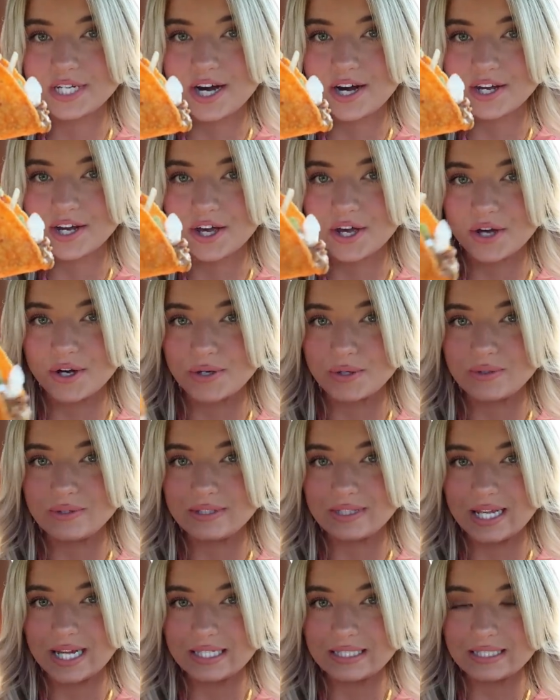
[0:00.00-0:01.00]
Taco.
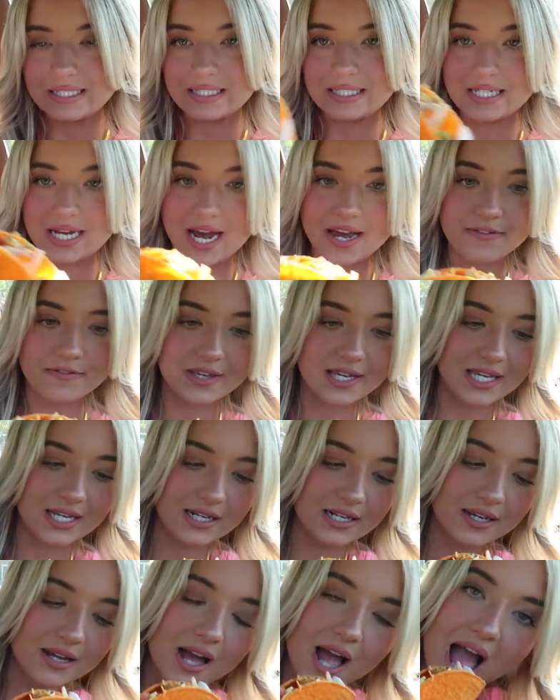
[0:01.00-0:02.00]
Let's dive
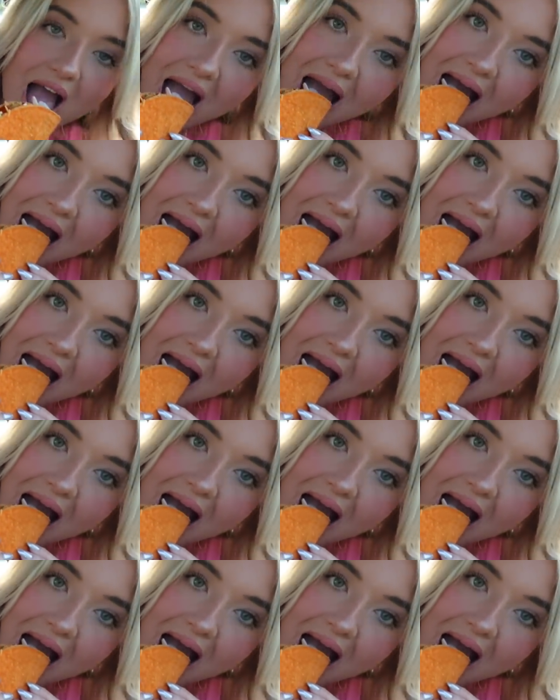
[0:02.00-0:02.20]
in.